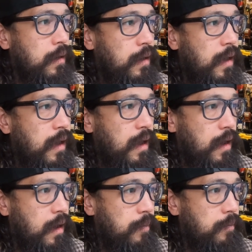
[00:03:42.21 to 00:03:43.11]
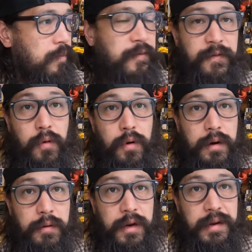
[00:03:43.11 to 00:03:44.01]
cam 4
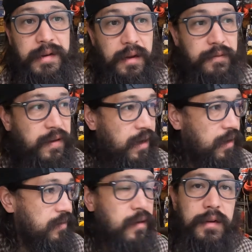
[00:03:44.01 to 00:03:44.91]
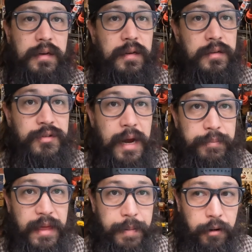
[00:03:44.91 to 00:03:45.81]
degrees advanced to
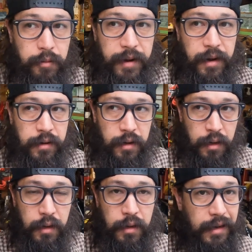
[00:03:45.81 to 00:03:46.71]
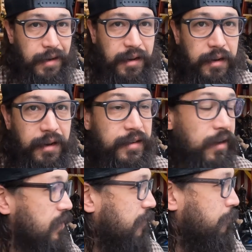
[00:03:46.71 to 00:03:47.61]
drop that power band. Like I said, it
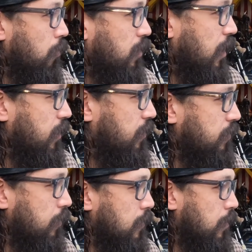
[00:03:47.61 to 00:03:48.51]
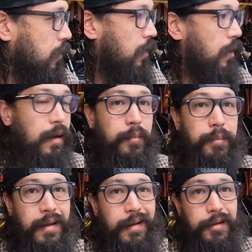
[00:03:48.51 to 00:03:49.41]
does have ported heads,
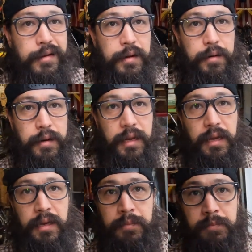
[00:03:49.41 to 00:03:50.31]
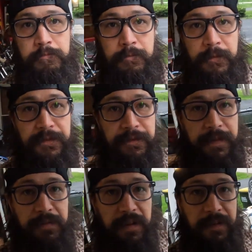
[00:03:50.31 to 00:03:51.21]
but I also don't need
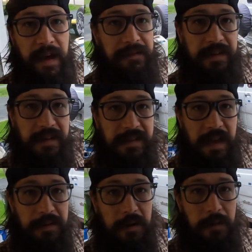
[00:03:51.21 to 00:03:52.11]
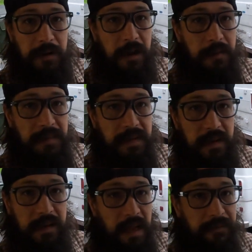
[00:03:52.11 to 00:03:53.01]
55, 6,000 RPMs
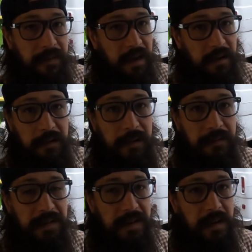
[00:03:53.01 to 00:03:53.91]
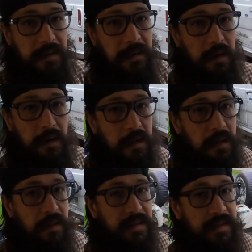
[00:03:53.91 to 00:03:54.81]
in that van. It'll never see it.
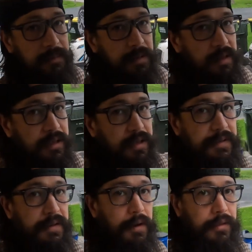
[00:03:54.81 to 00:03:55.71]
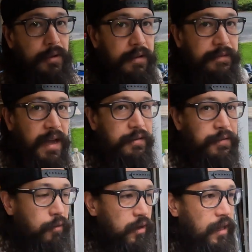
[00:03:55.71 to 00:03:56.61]
That thing typically shifts around 35 to
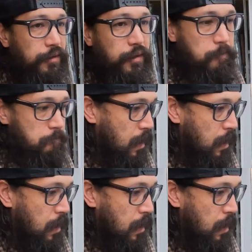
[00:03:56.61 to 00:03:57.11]
4,000